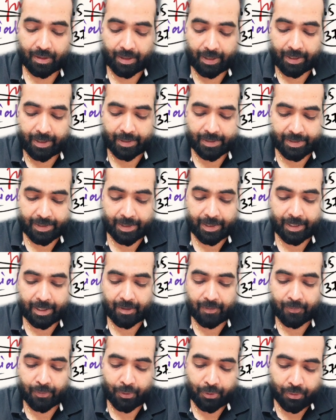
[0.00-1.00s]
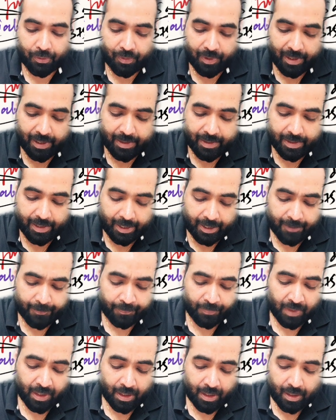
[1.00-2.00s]
It is critical for you to understand
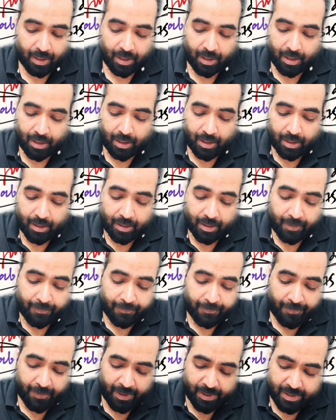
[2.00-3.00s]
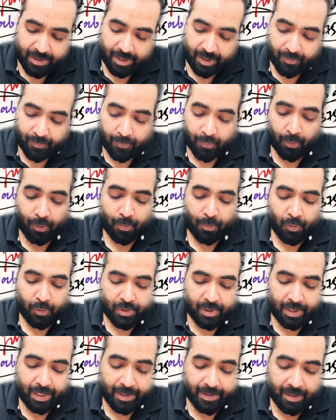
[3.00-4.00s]
The first and foremost